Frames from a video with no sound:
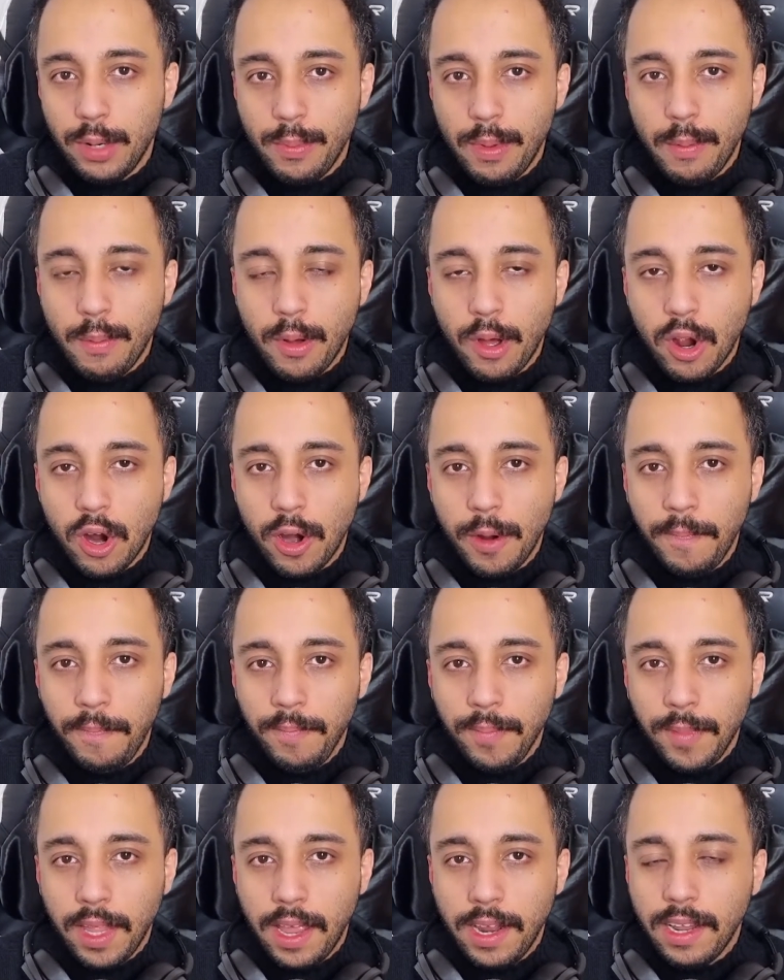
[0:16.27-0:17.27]
MMR,
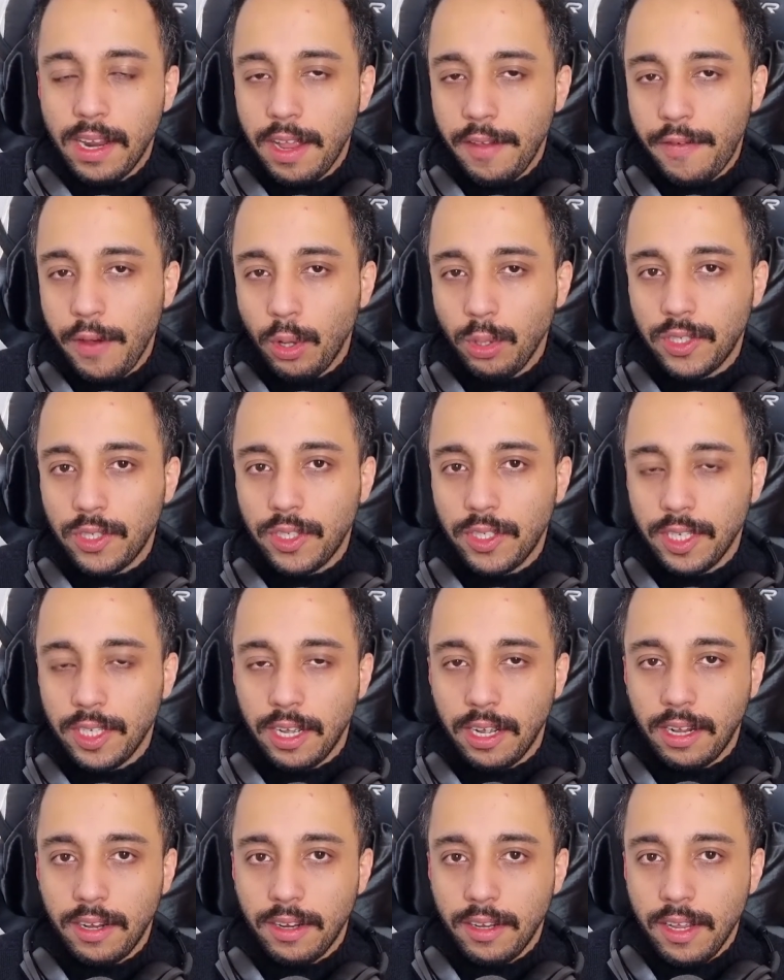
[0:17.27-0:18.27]
and then I felt
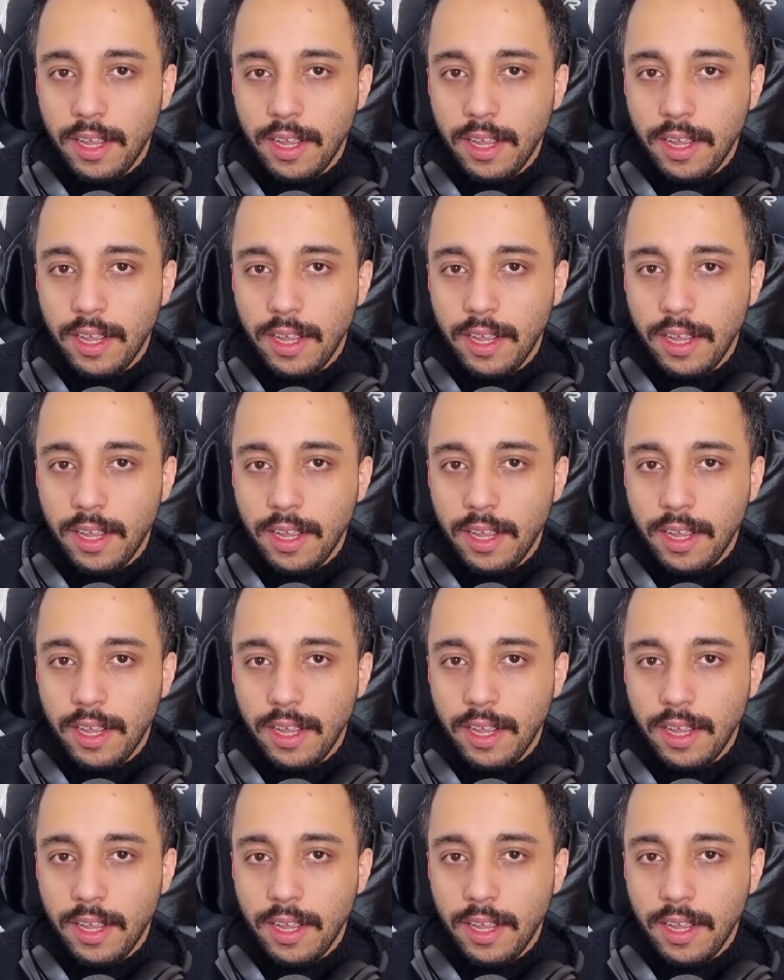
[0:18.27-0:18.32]
stuck.